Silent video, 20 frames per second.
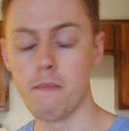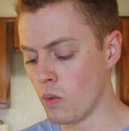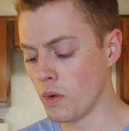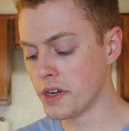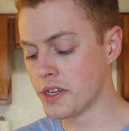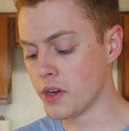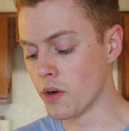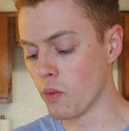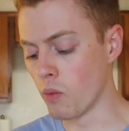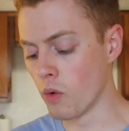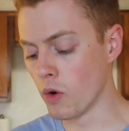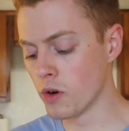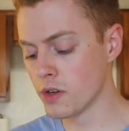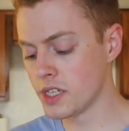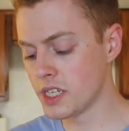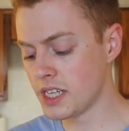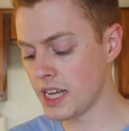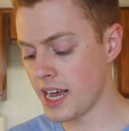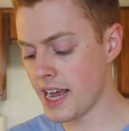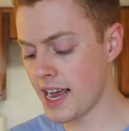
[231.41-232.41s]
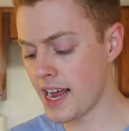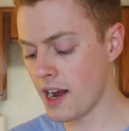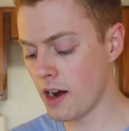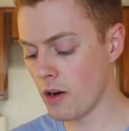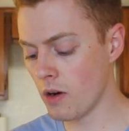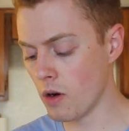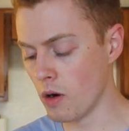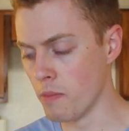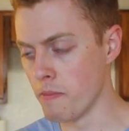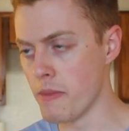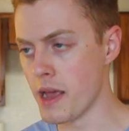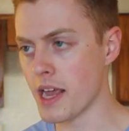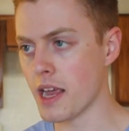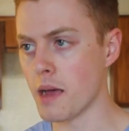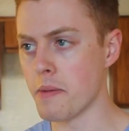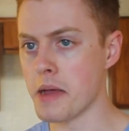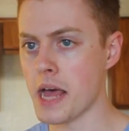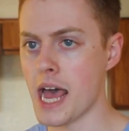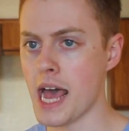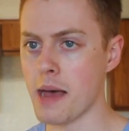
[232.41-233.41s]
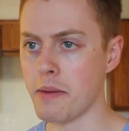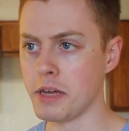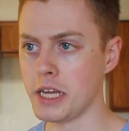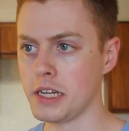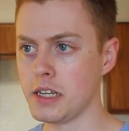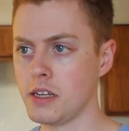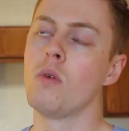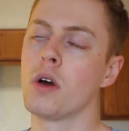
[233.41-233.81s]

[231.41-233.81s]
What is your worst hair or makeup habit?